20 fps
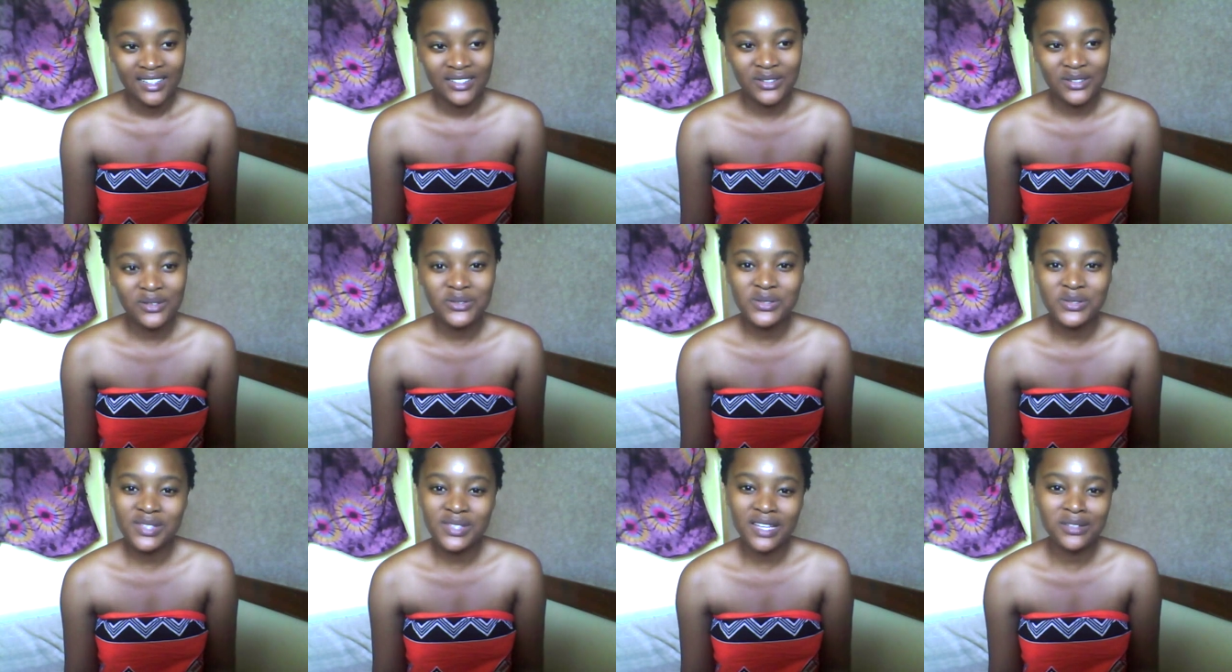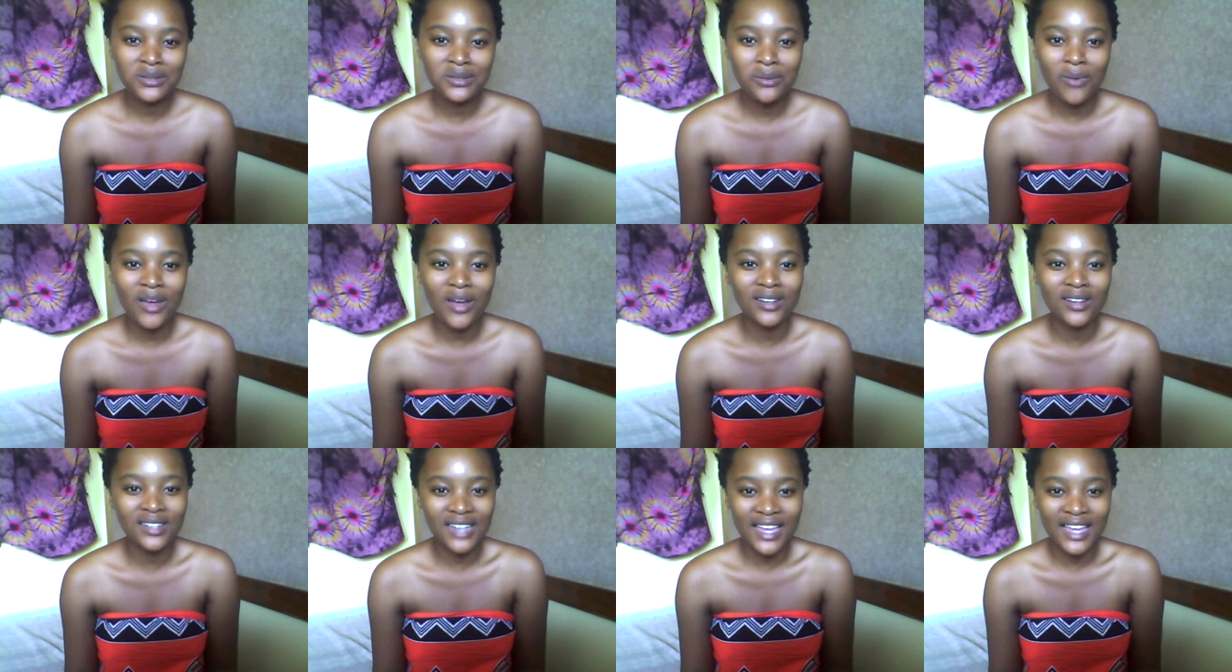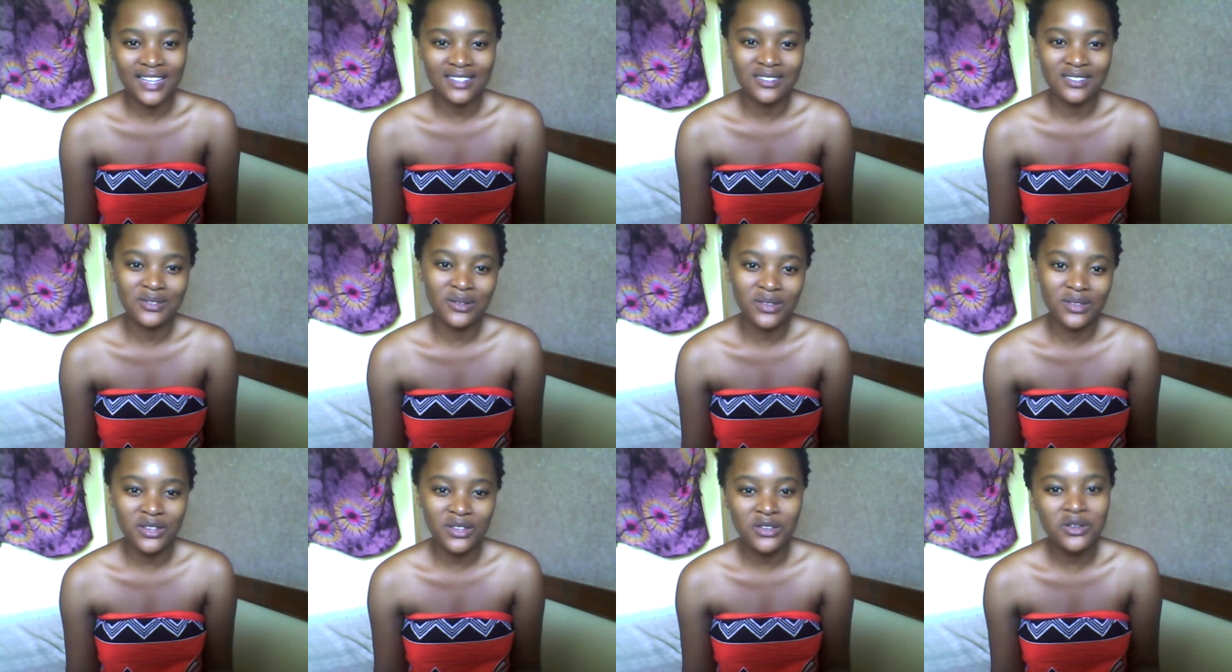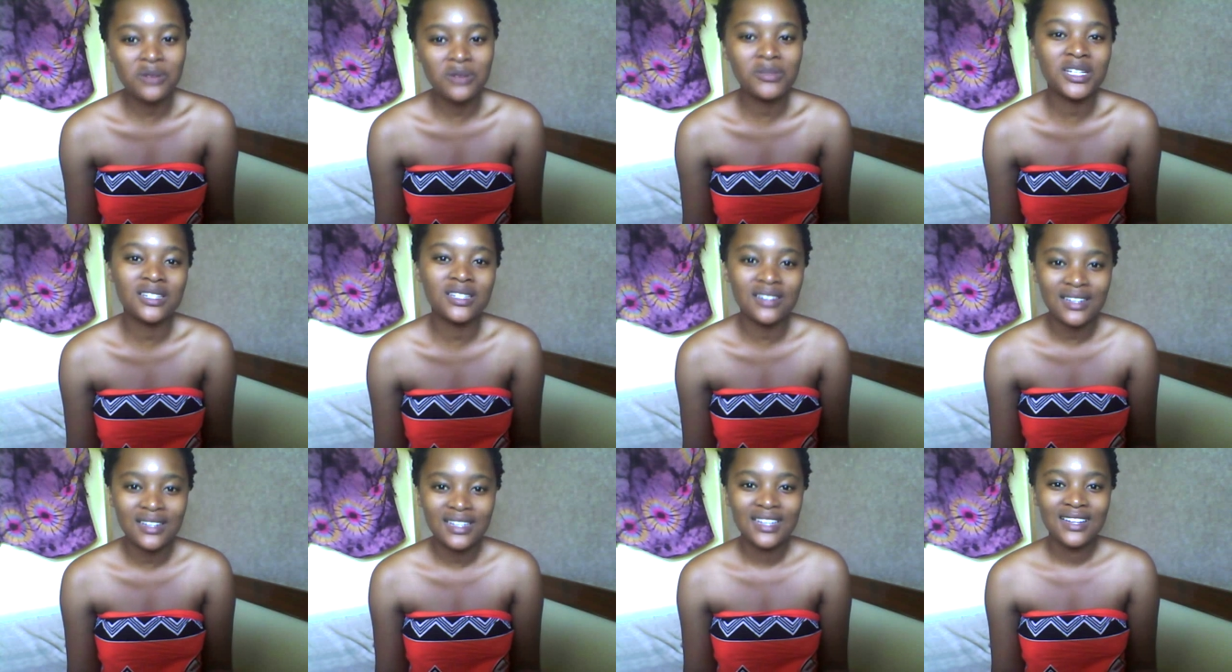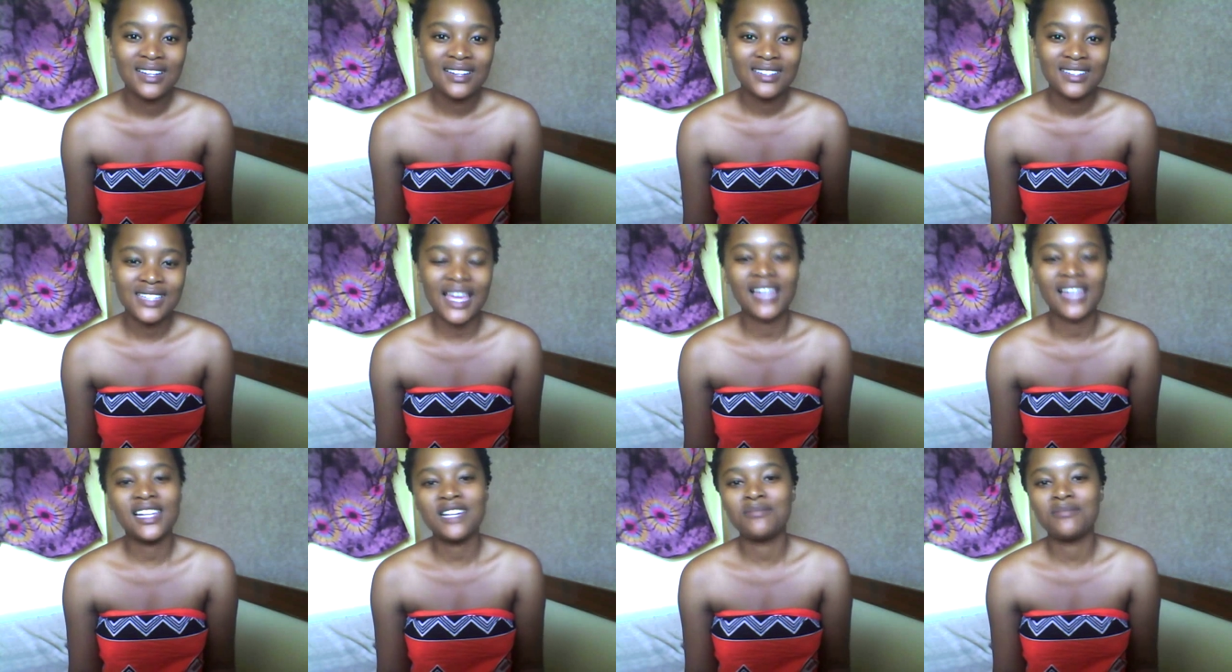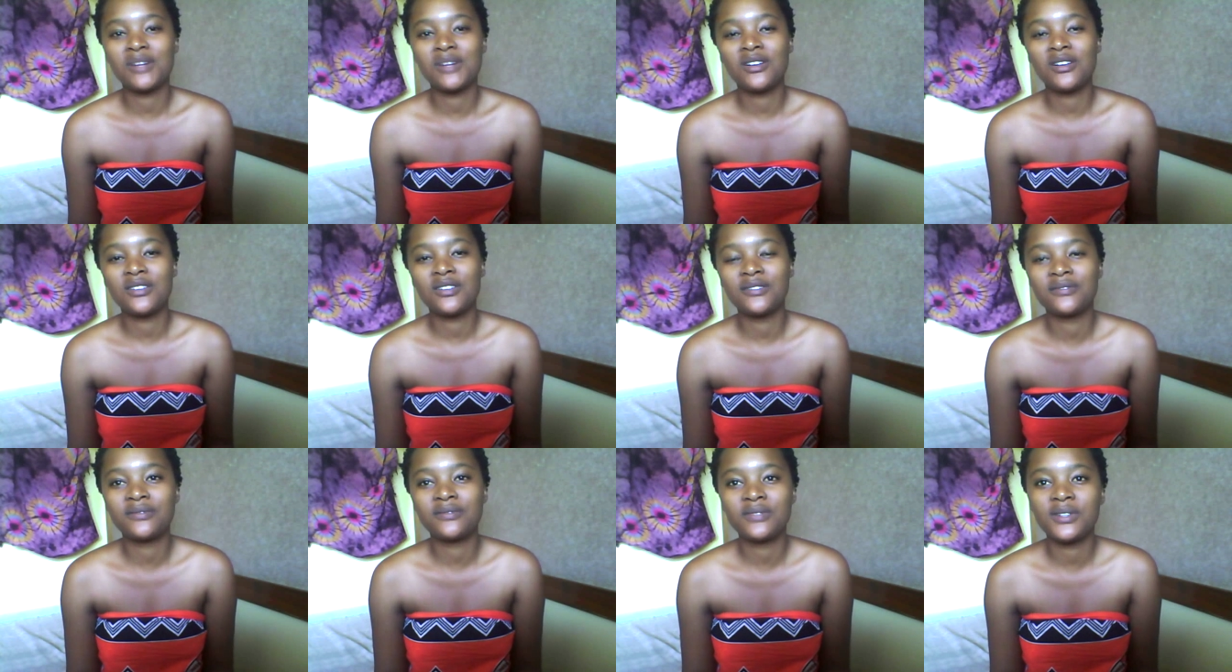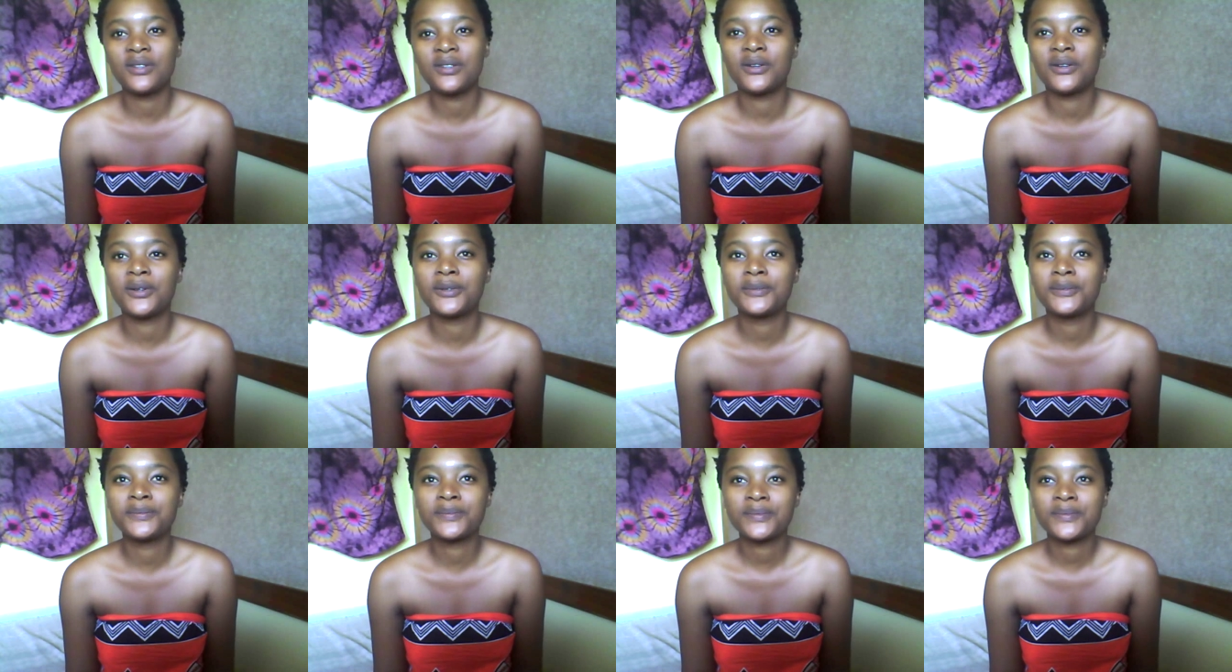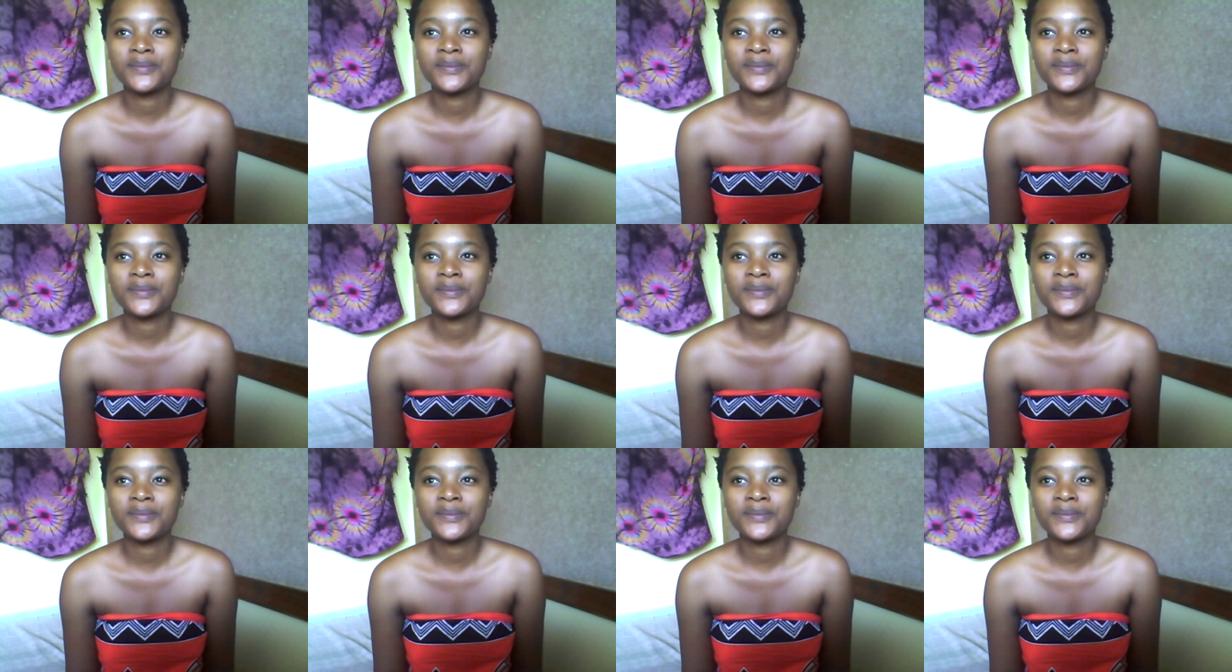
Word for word: you know, you start to wonder, like, you know, the human dilemma of, you know,